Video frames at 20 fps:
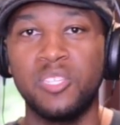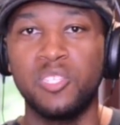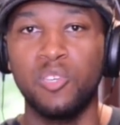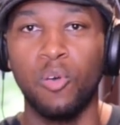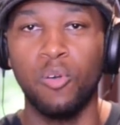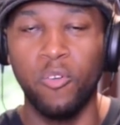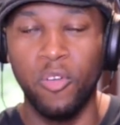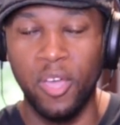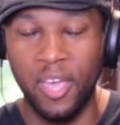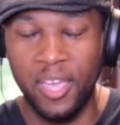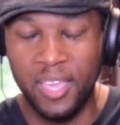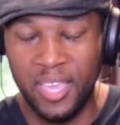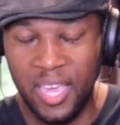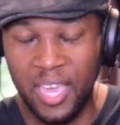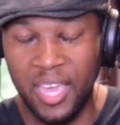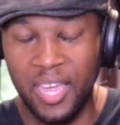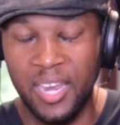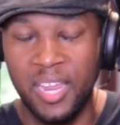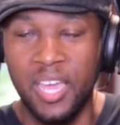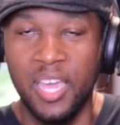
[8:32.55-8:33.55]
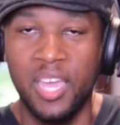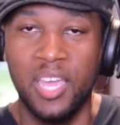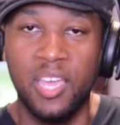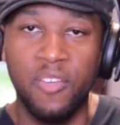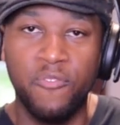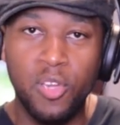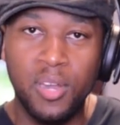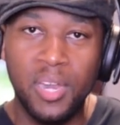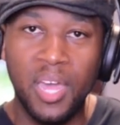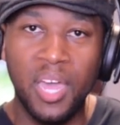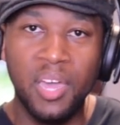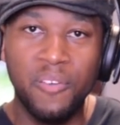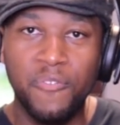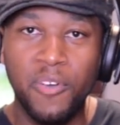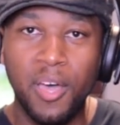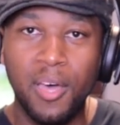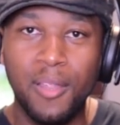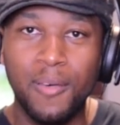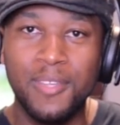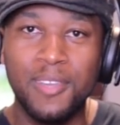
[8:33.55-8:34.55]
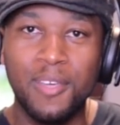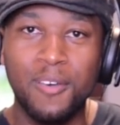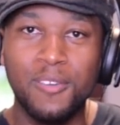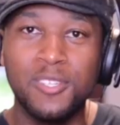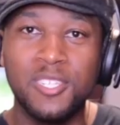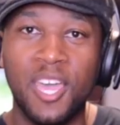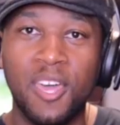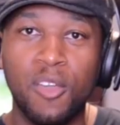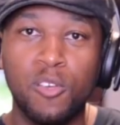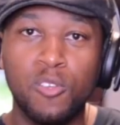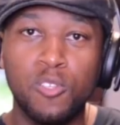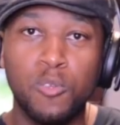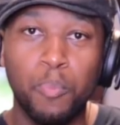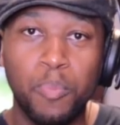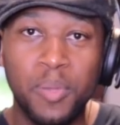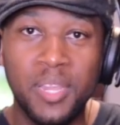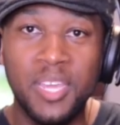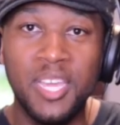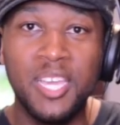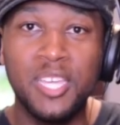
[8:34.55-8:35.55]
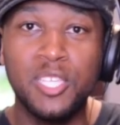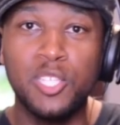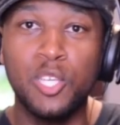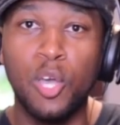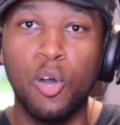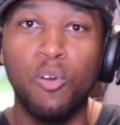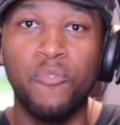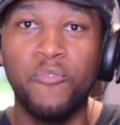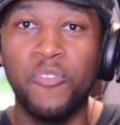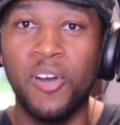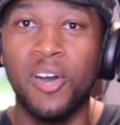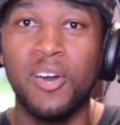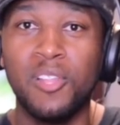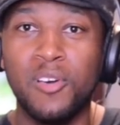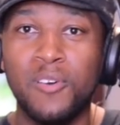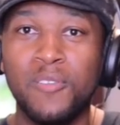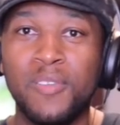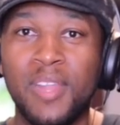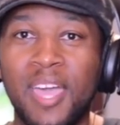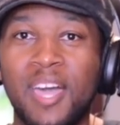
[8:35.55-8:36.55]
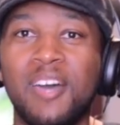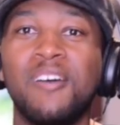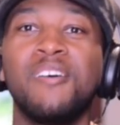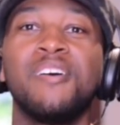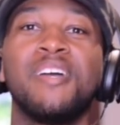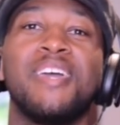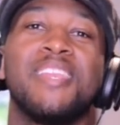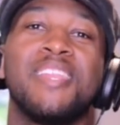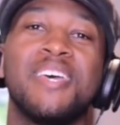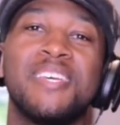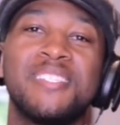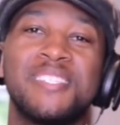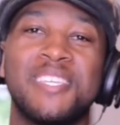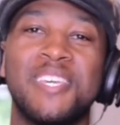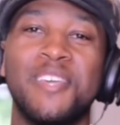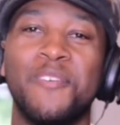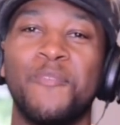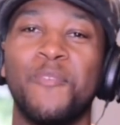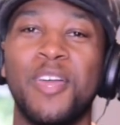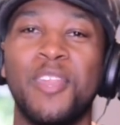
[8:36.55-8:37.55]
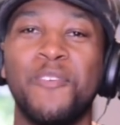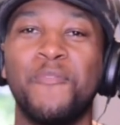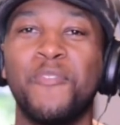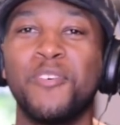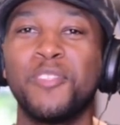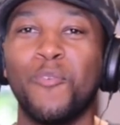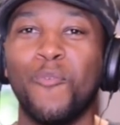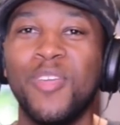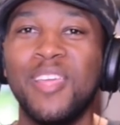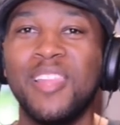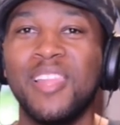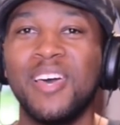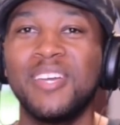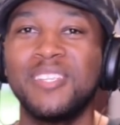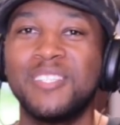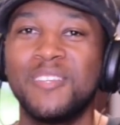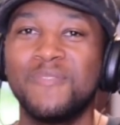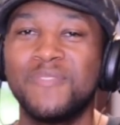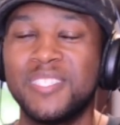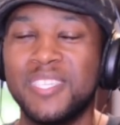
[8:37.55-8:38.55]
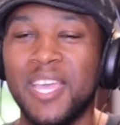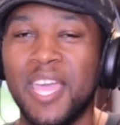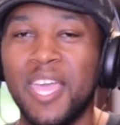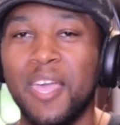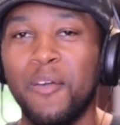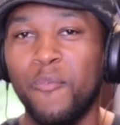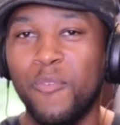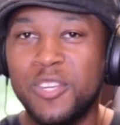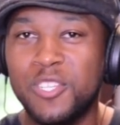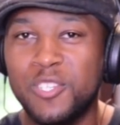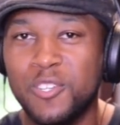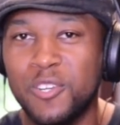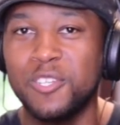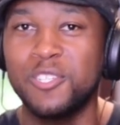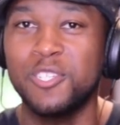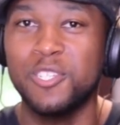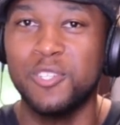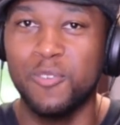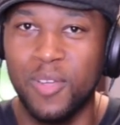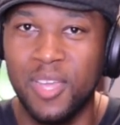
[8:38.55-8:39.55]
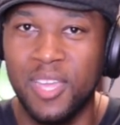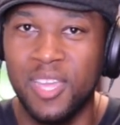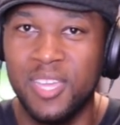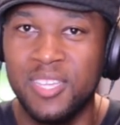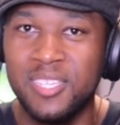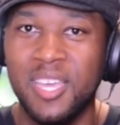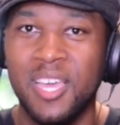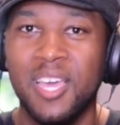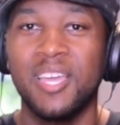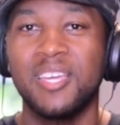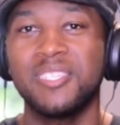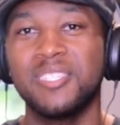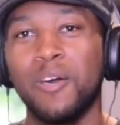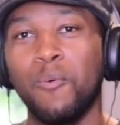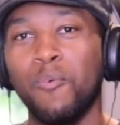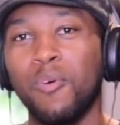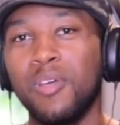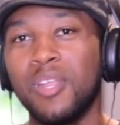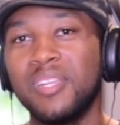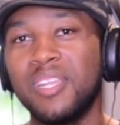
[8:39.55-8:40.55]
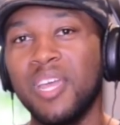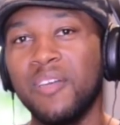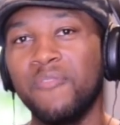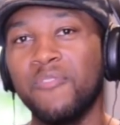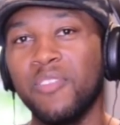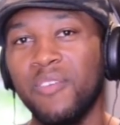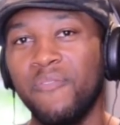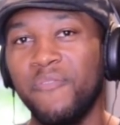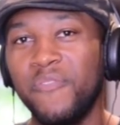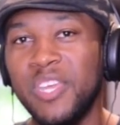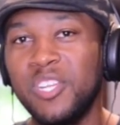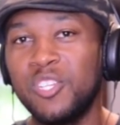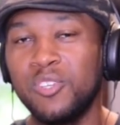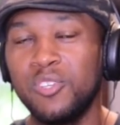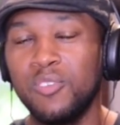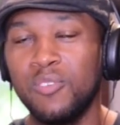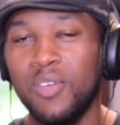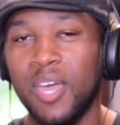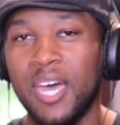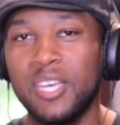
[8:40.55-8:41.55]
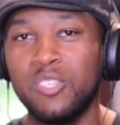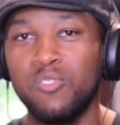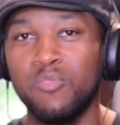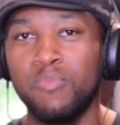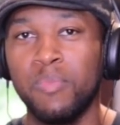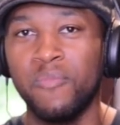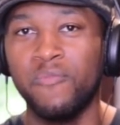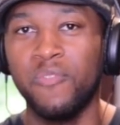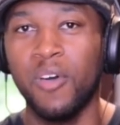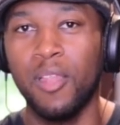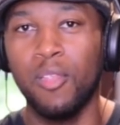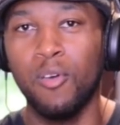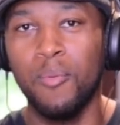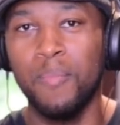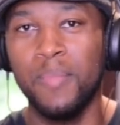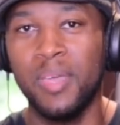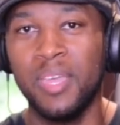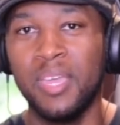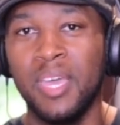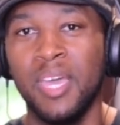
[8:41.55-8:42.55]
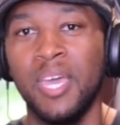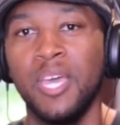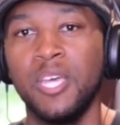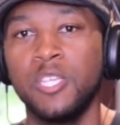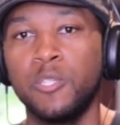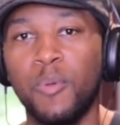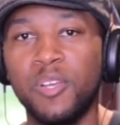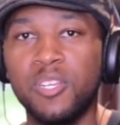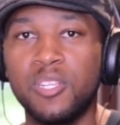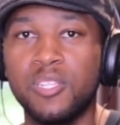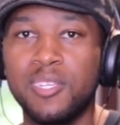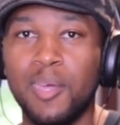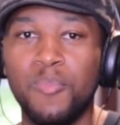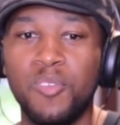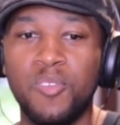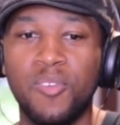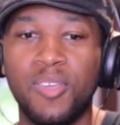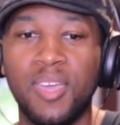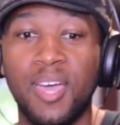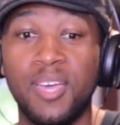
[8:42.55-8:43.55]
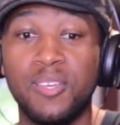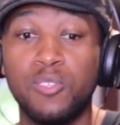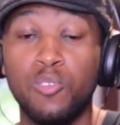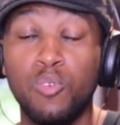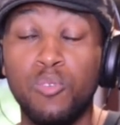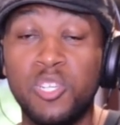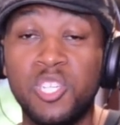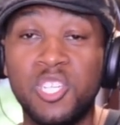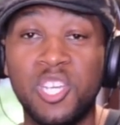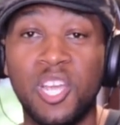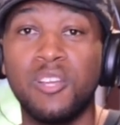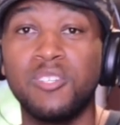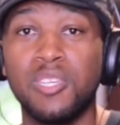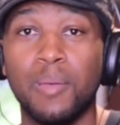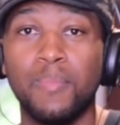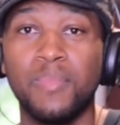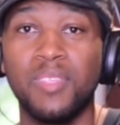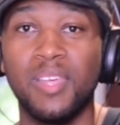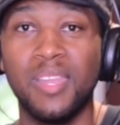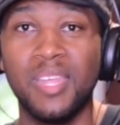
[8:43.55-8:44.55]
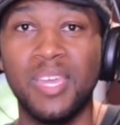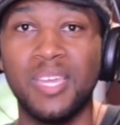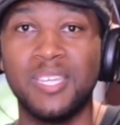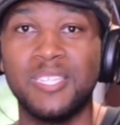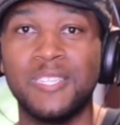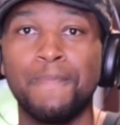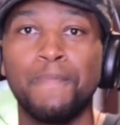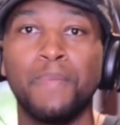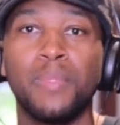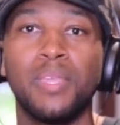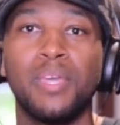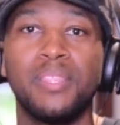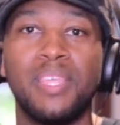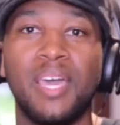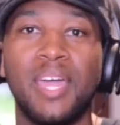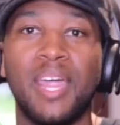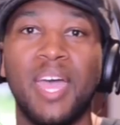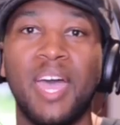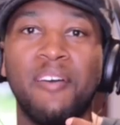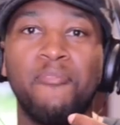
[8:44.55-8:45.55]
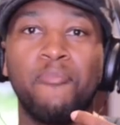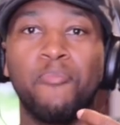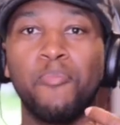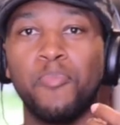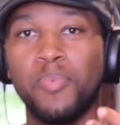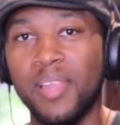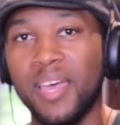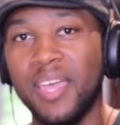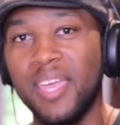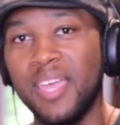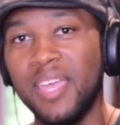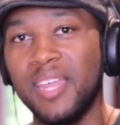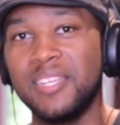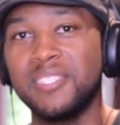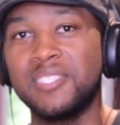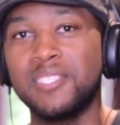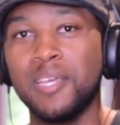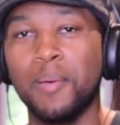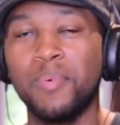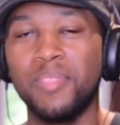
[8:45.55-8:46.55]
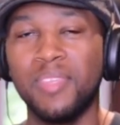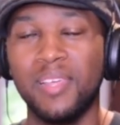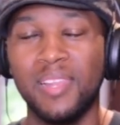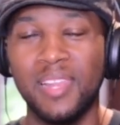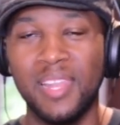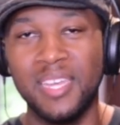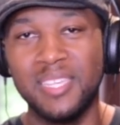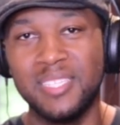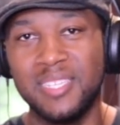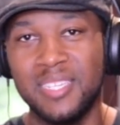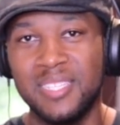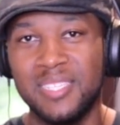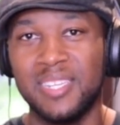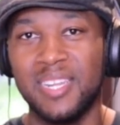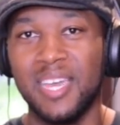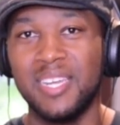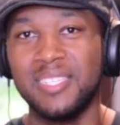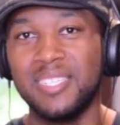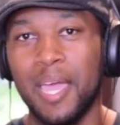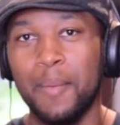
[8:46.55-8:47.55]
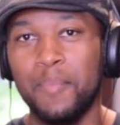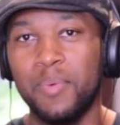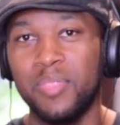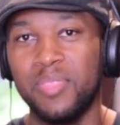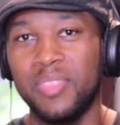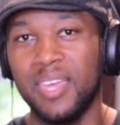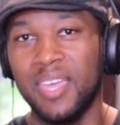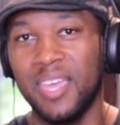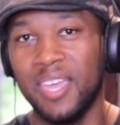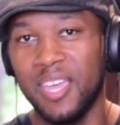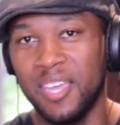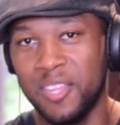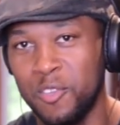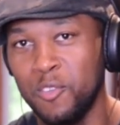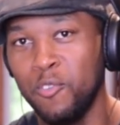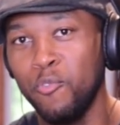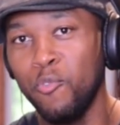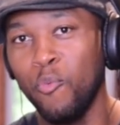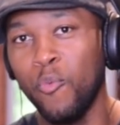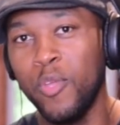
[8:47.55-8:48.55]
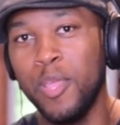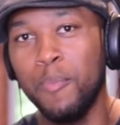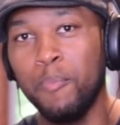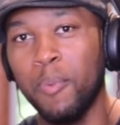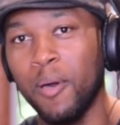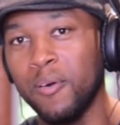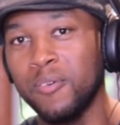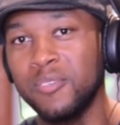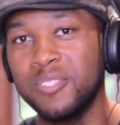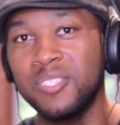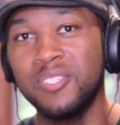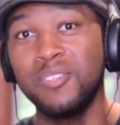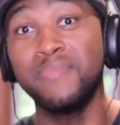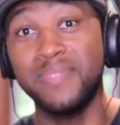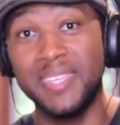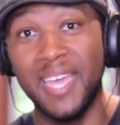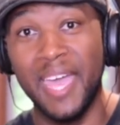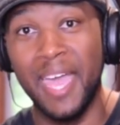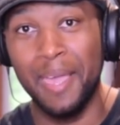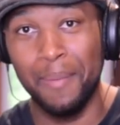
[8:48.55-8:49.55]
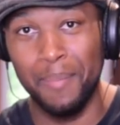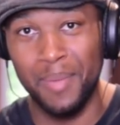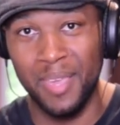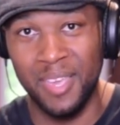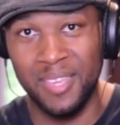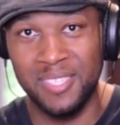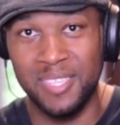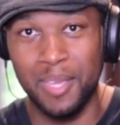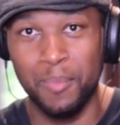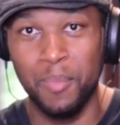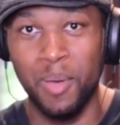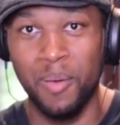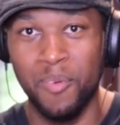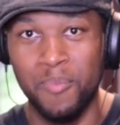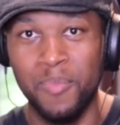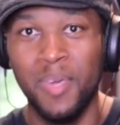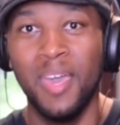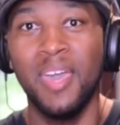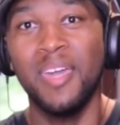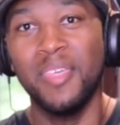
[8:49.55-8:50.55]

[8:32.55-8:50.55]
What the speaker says: So again, if you're not following those channels, please go follow now, and let's get ready for the relaunch of Say It With Your Strings, because I want to definitely feature you guys who've been following me, especially some of you guys who share some of the licks that I've played in some of the lessons and that type of thing, and you repost, you've tagged me in some of them.